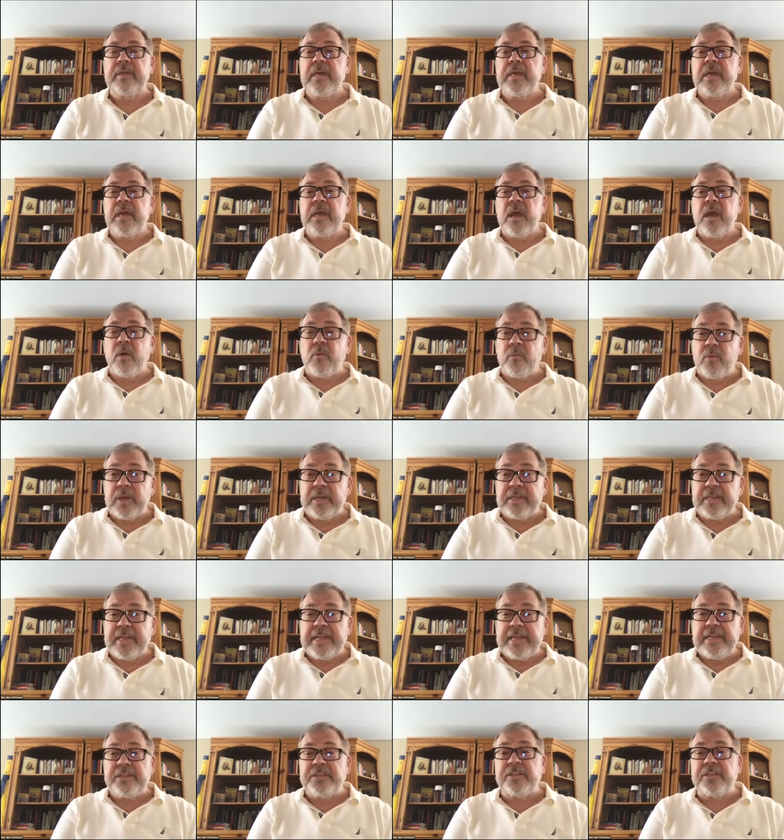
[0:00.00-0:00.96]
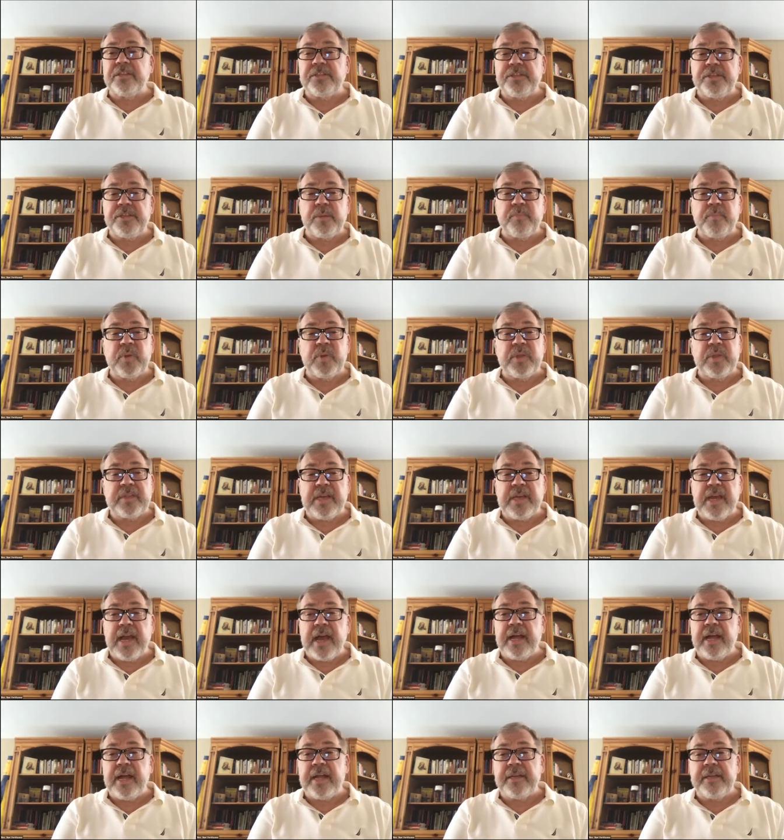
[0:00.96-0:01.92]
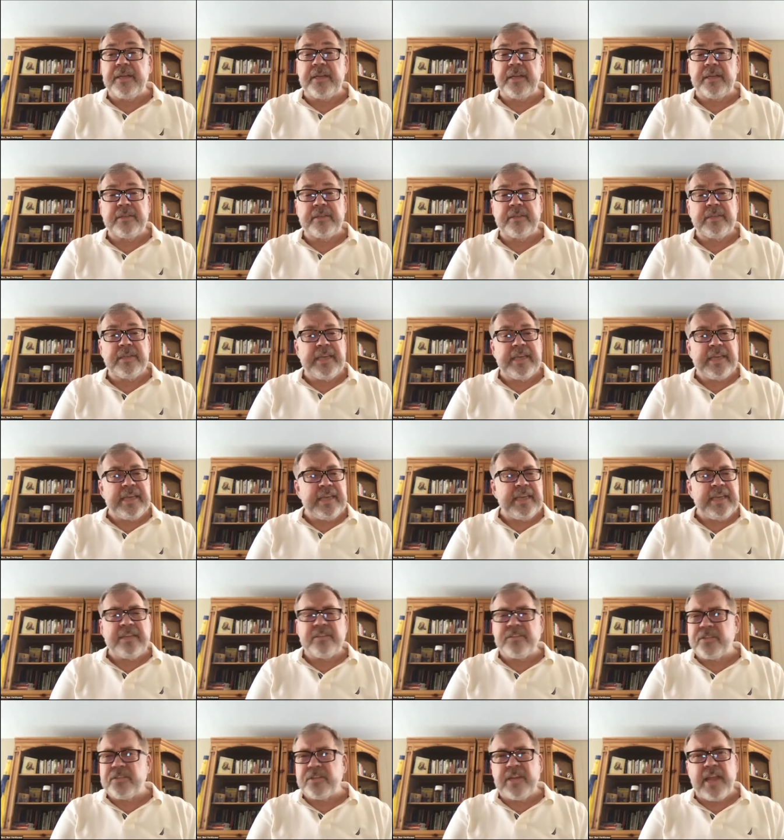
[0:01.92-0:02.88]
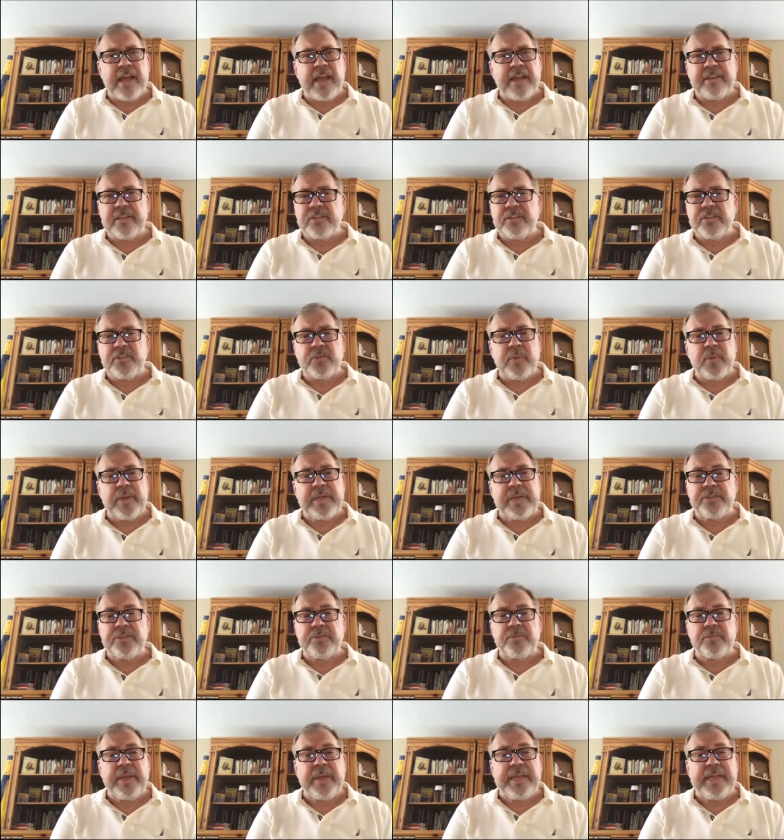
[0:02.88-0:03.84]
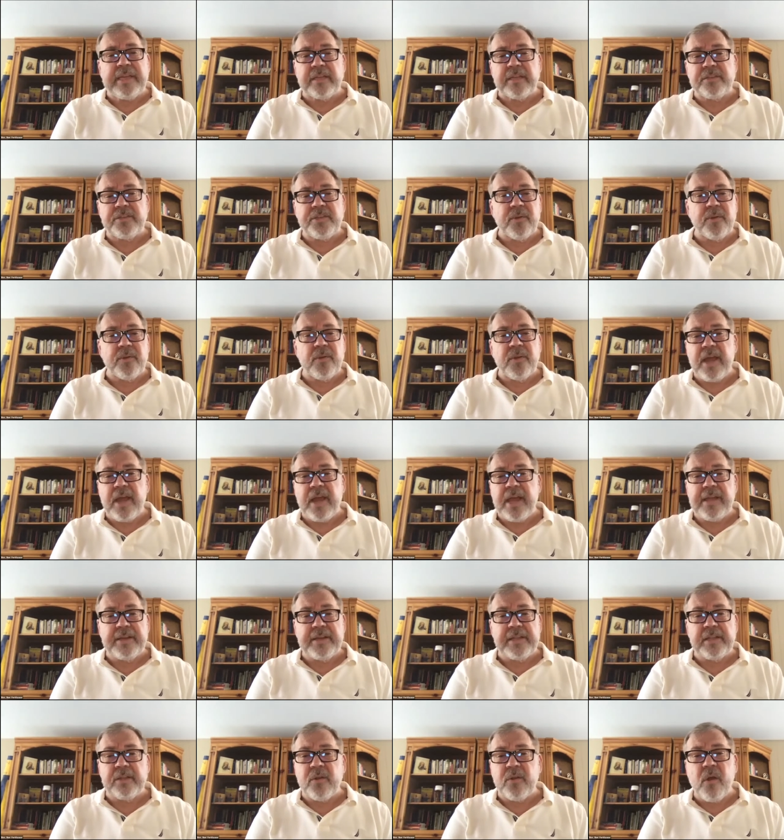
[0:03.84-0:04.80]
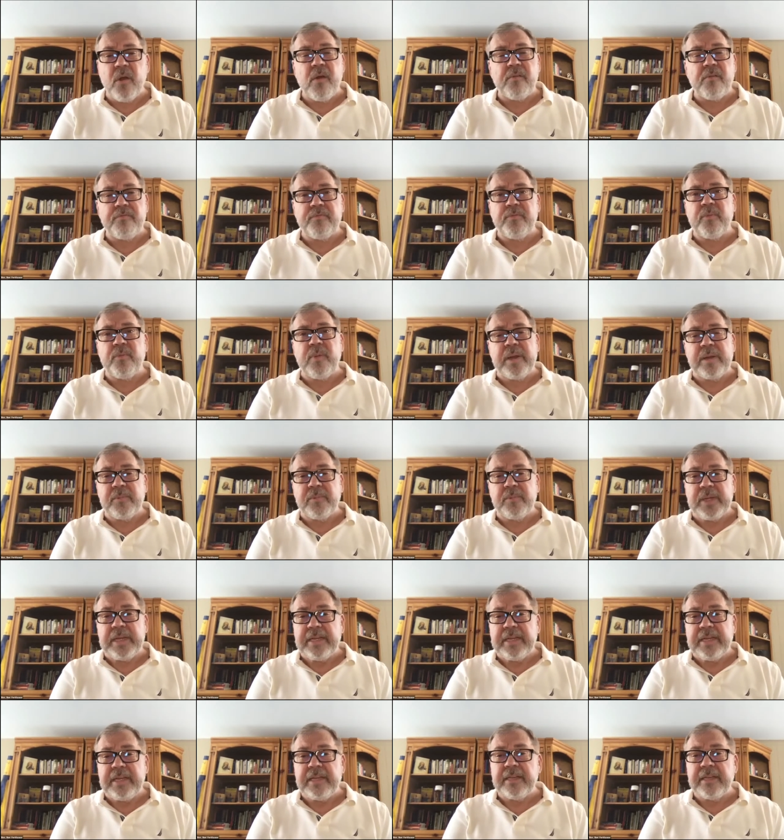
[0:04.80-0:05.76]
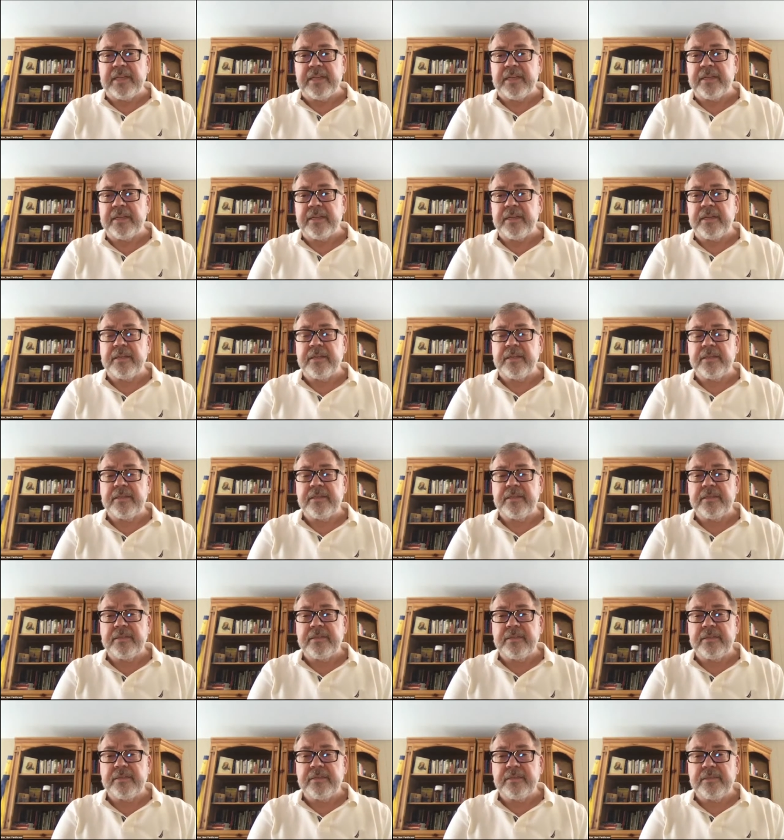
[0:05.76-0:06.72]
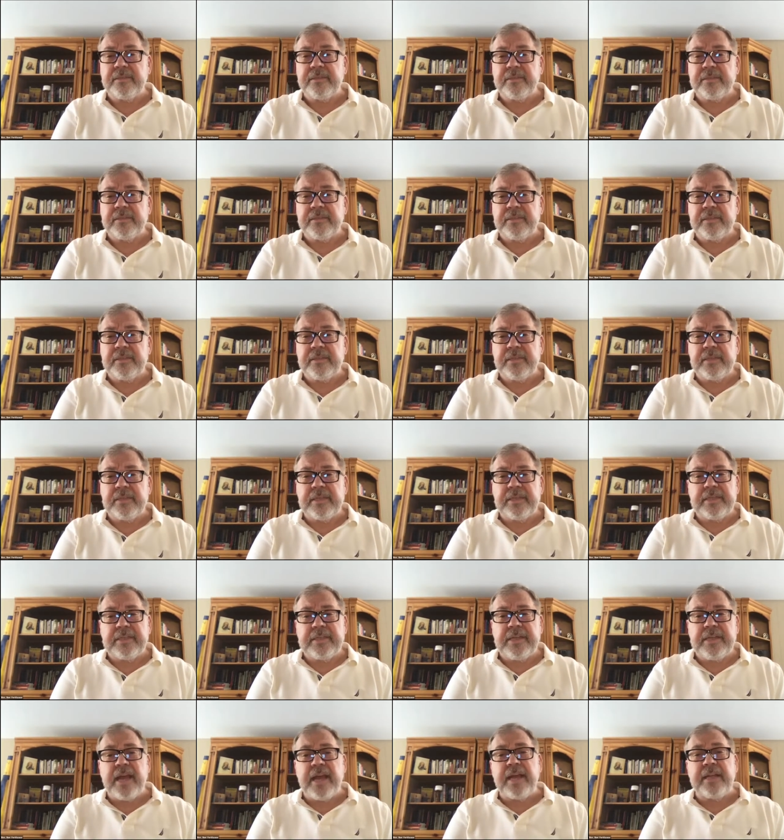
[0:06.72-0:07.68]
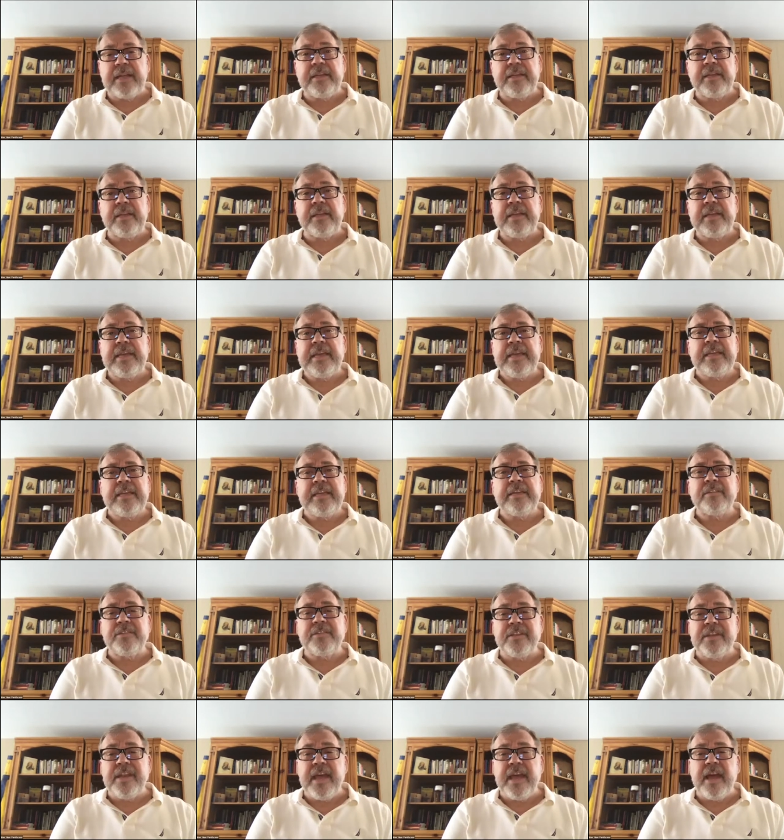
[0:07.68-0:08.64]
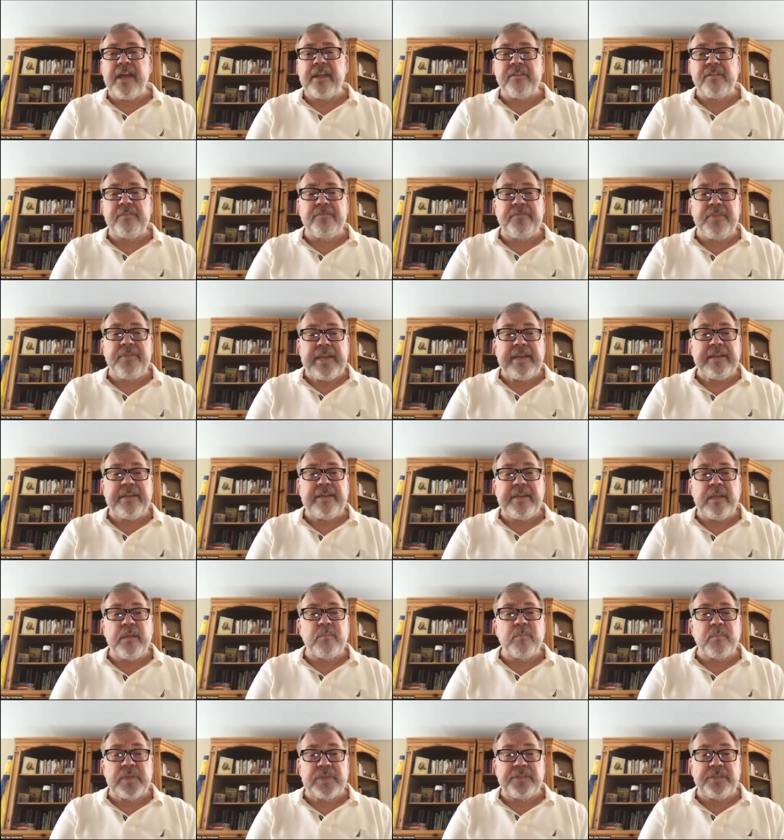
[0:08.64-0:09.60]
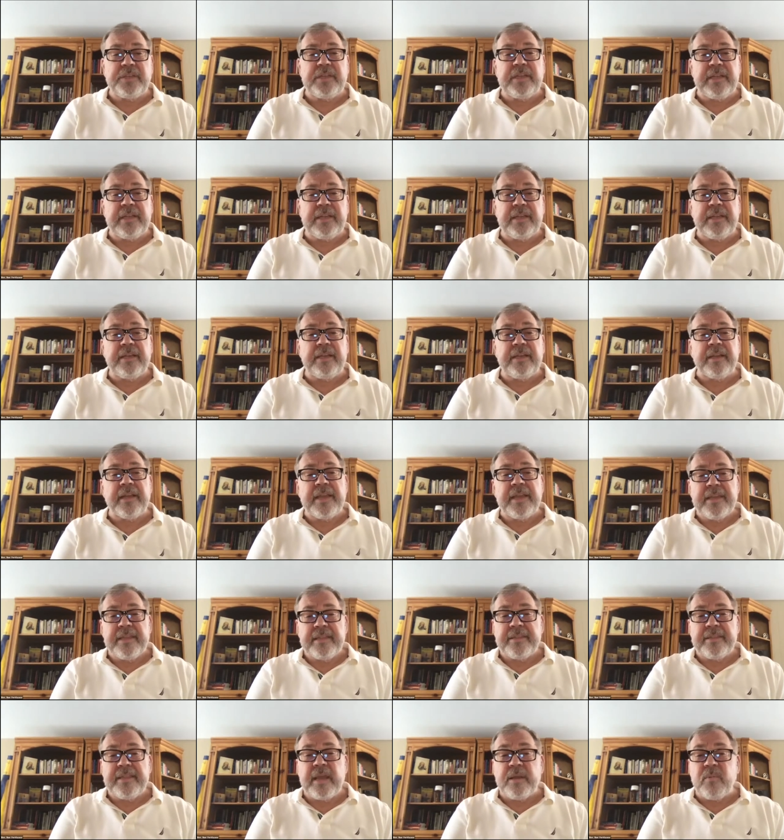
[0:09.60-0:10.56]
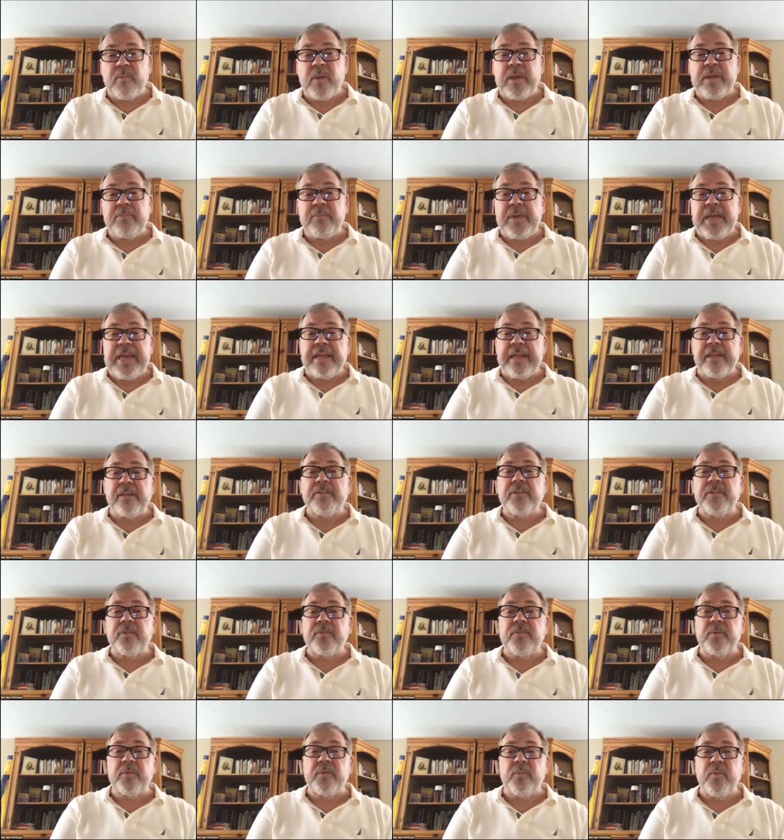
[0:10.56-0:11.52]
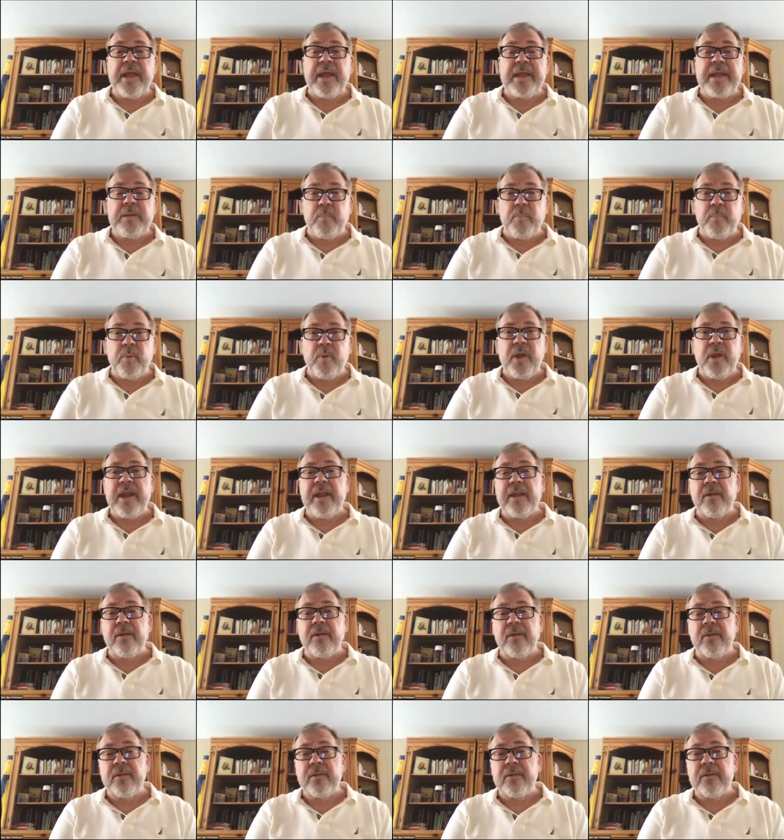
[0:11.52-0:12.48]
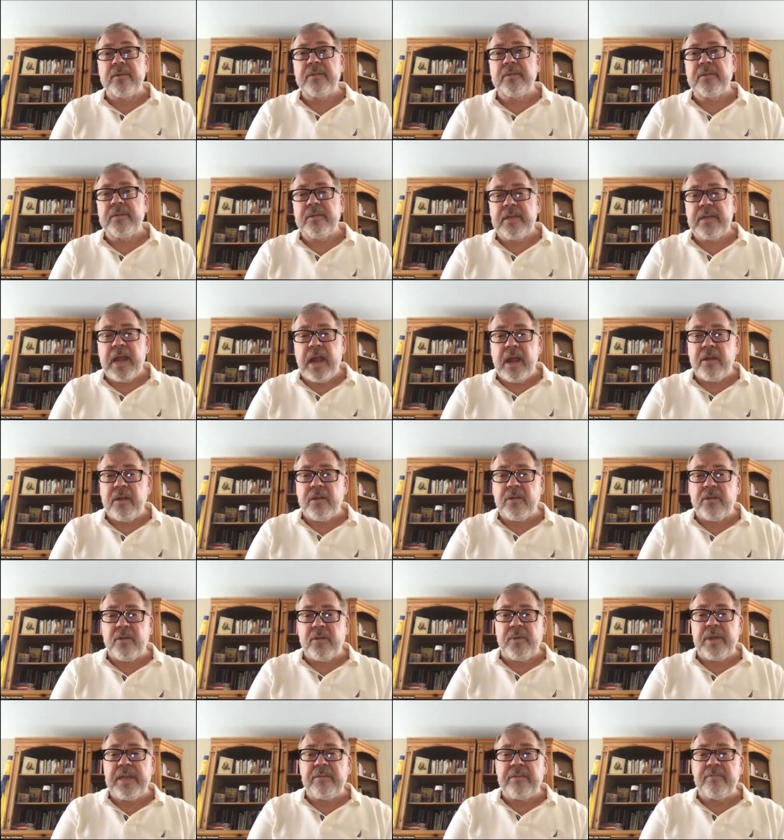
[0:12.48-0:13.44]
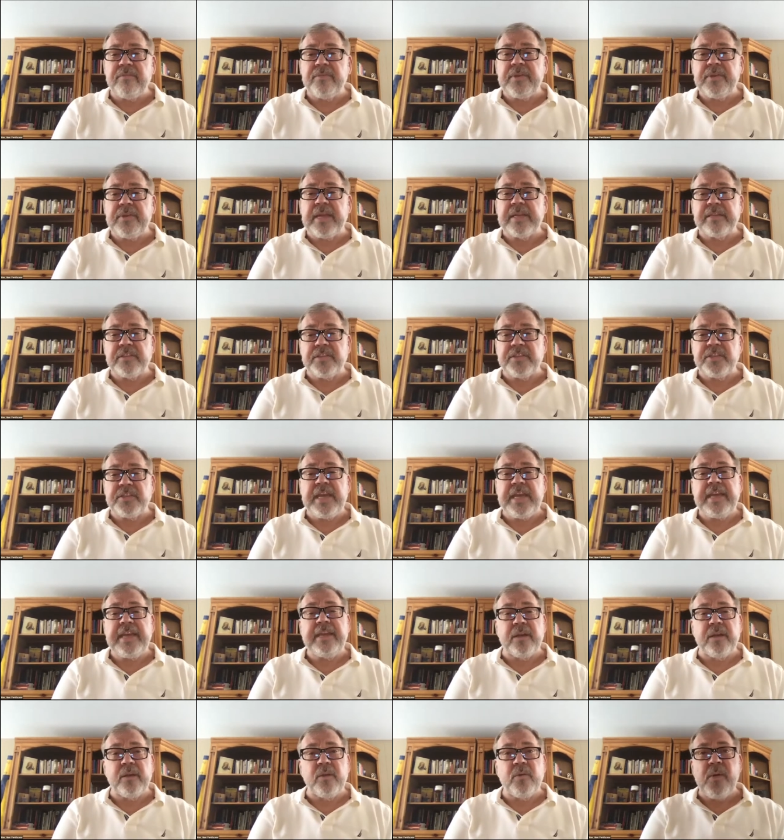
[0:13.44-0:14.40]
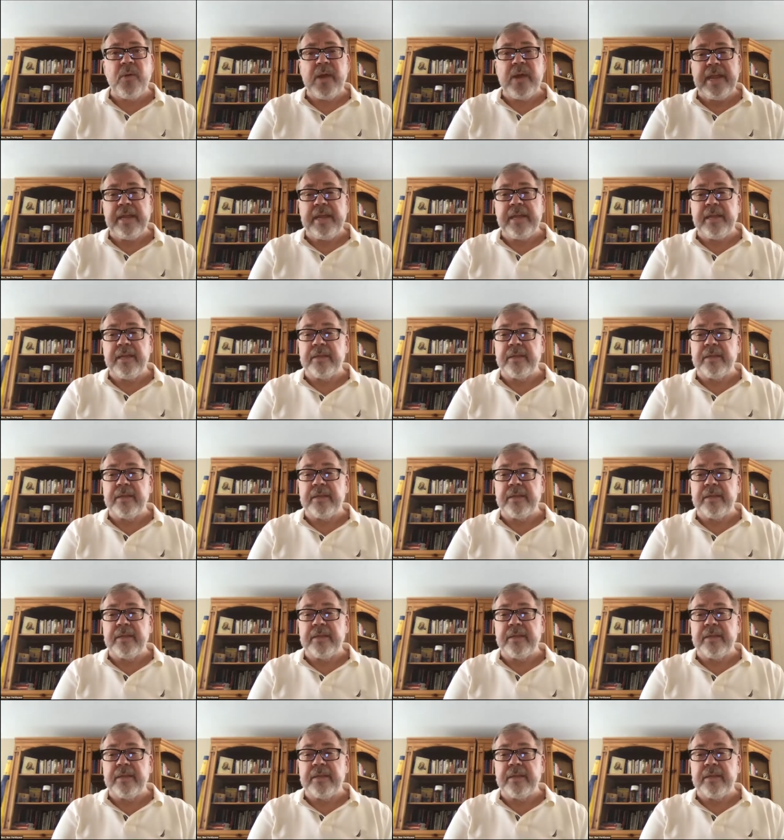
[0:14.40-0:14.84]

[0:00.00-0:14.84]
A relationship with God is not a switch we can turn on and off when we need it. God is not a vending machine that when we enter the right prayer, our grief gets taken away